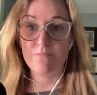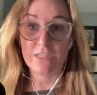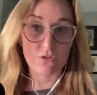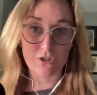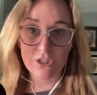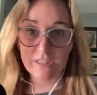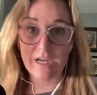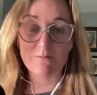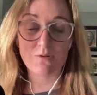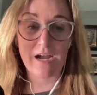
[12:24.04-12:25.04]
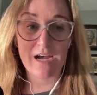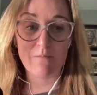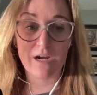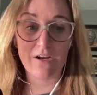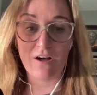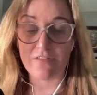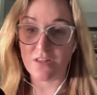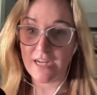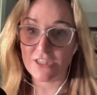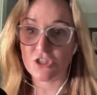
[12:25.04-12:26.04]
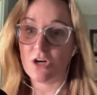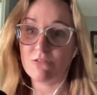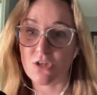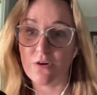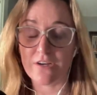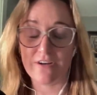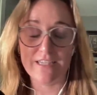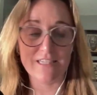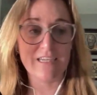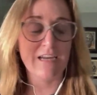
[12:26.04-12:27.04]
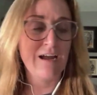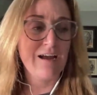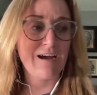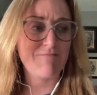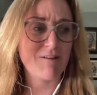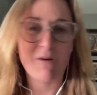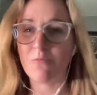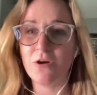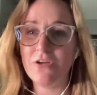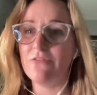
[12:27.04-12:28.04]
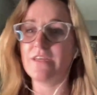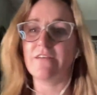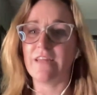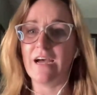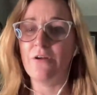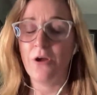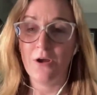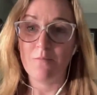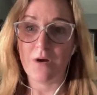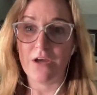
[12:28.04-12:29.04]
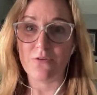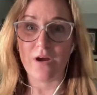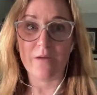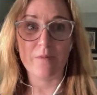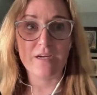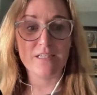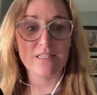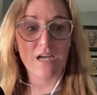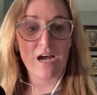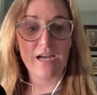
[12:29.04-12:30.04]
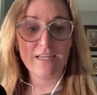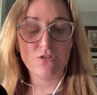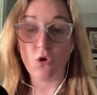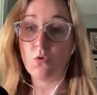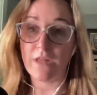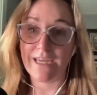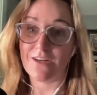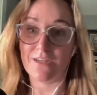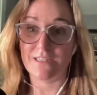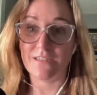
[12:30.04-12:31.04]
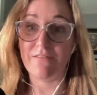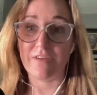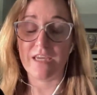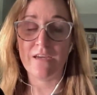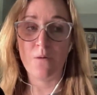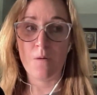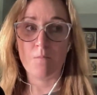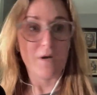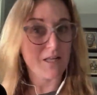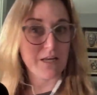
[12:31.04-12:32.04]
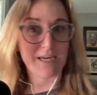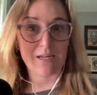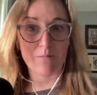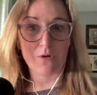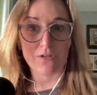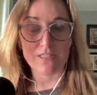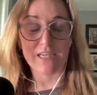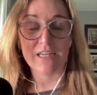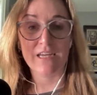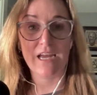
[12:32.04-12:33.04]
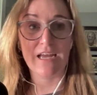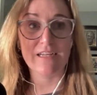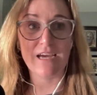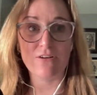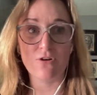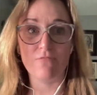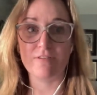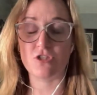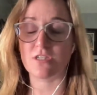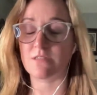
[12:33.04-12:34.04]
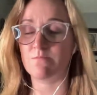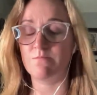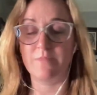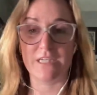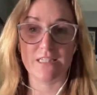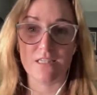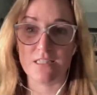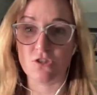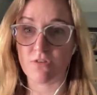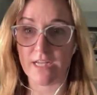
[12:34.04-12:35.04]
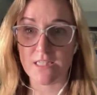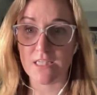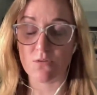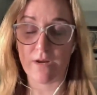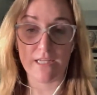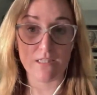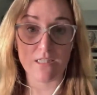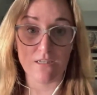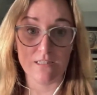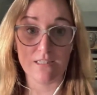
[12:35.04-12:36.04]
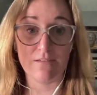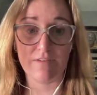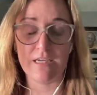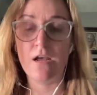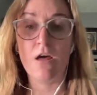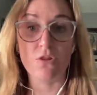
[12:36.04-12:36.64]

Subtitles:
So good times were had by all. The light show was going crazy at Fenway. What do you think of that, by the way? Because I don't like it on TV, but I like it in person. And I don't know if it's just because it doesn't translate the way it does on TV.